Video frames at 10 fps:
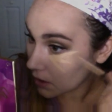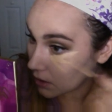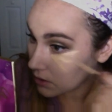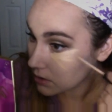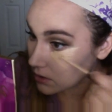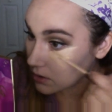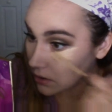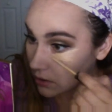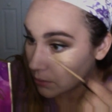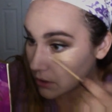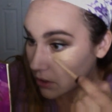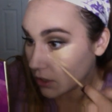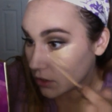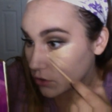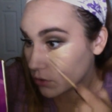this is a little bit
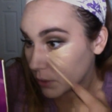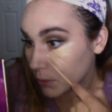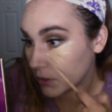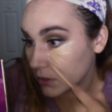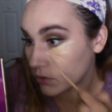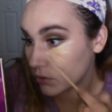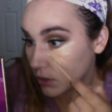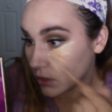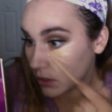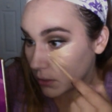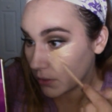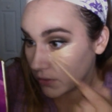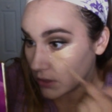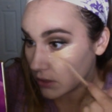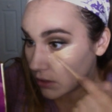darker, so maybe this will darken up my
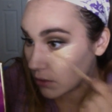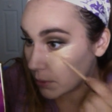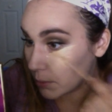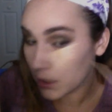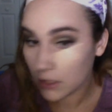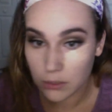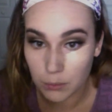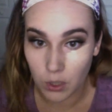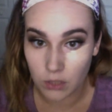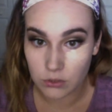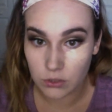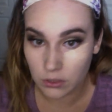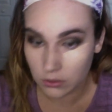face a little bit, plus the bronzer.